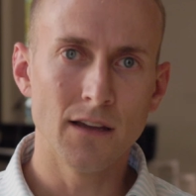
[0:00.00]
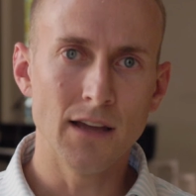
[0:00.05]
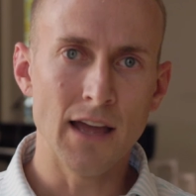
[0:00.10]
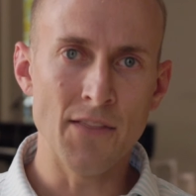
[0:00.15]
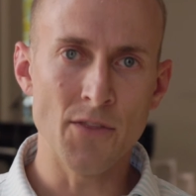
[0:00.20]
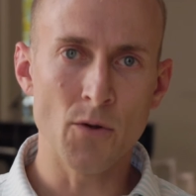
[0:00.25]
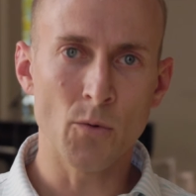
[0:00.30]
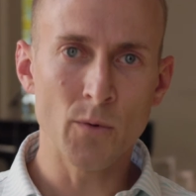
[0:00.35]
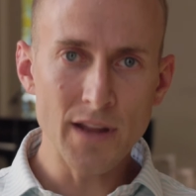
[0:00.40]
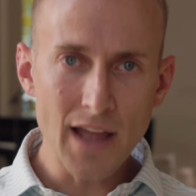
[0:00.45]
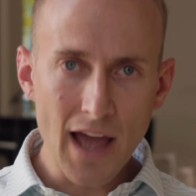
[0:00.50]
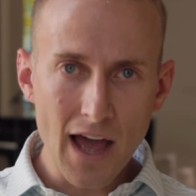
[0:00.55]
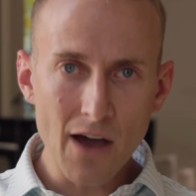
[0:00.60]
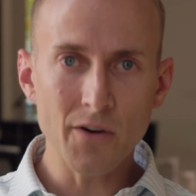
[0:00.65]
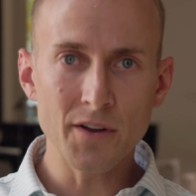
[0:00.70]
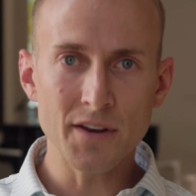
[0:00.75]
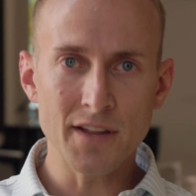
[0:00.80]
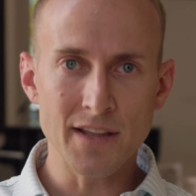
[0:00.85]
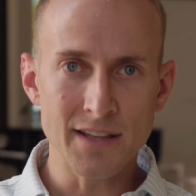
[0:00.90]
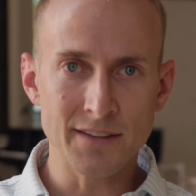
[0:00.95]
And the
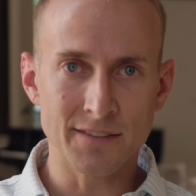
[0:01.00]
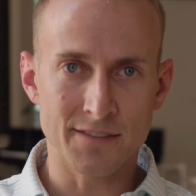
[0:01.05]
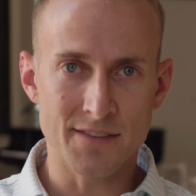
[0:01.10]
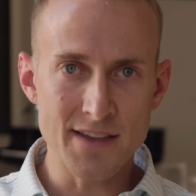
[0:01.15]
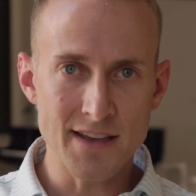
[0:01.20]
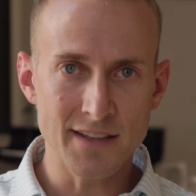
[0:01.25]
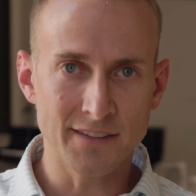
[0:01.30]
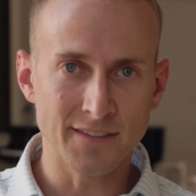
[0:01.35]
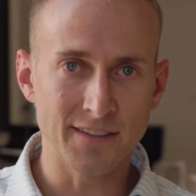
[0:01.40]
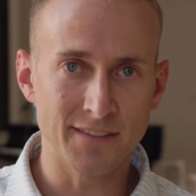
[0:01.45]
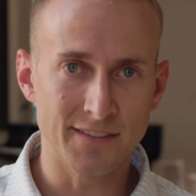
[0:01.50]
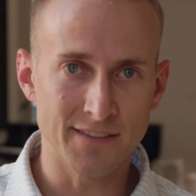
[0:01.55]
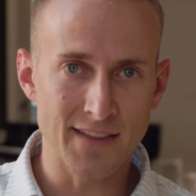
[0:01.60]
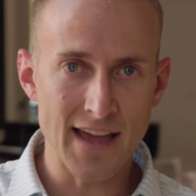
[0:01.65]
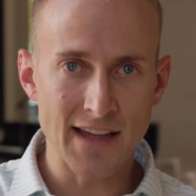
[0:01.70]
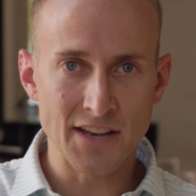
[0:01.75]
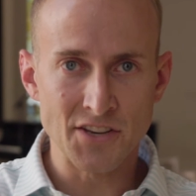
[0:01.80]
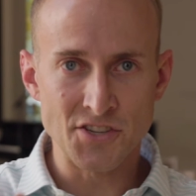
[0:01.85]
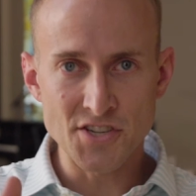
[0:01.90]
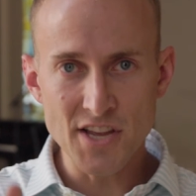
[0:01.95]
reality is this is
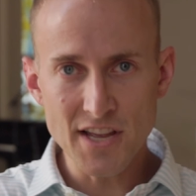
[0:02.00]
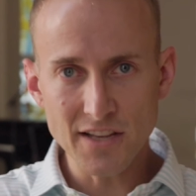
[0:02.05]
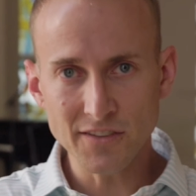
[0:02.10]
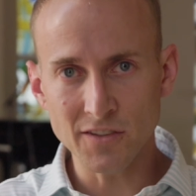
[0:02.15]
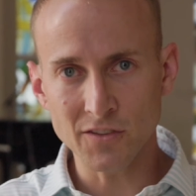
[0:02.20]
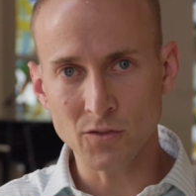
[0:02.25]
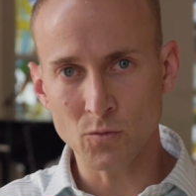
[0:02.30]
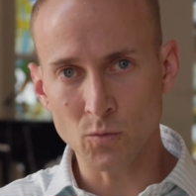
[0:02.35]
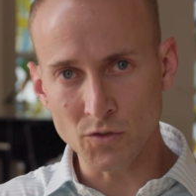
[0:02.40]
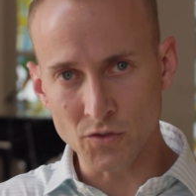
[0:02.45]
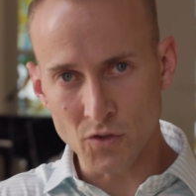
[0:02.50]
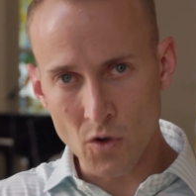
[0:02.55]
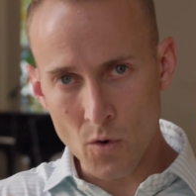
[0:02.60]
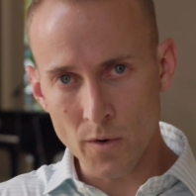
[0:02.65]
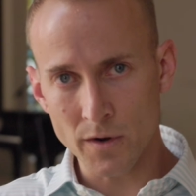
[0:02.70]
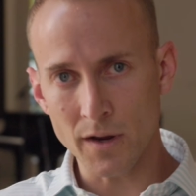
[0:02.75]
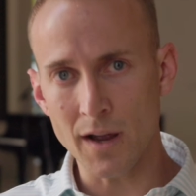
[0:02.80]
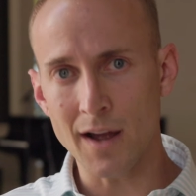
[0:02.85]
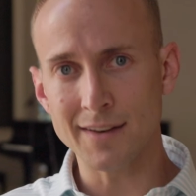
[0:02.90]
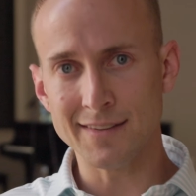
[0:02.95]
that Jesus was
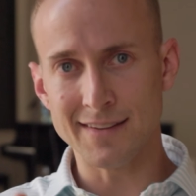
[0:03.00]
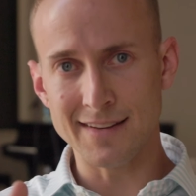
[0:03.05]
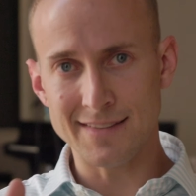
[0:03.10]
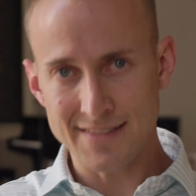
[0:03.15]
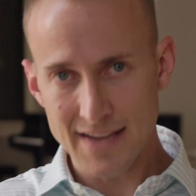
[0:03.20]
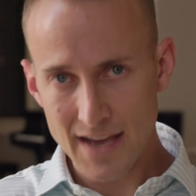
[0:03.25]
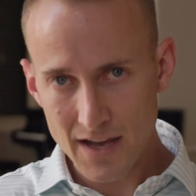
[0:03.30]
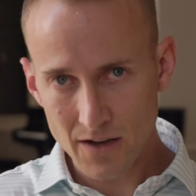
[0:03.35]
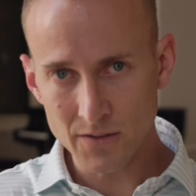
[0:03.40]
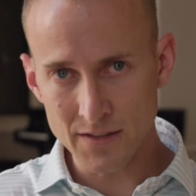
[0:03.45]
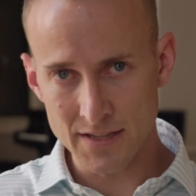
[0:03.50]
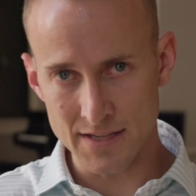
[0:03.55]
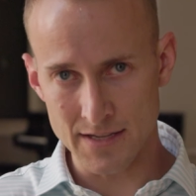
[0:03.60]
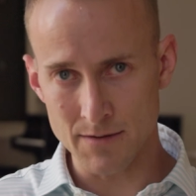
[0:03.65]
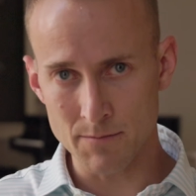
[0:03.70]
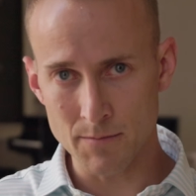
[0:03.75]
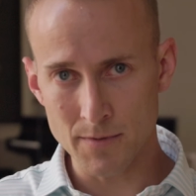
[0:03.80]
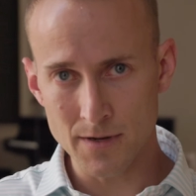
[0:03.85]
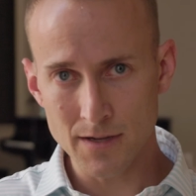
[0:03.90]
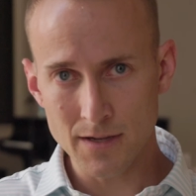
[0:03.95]
going on to tell
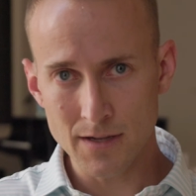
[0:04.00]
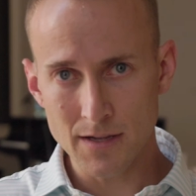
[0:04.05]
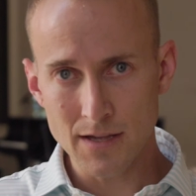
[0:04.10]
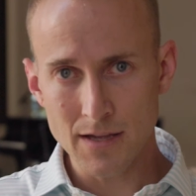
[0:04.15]
him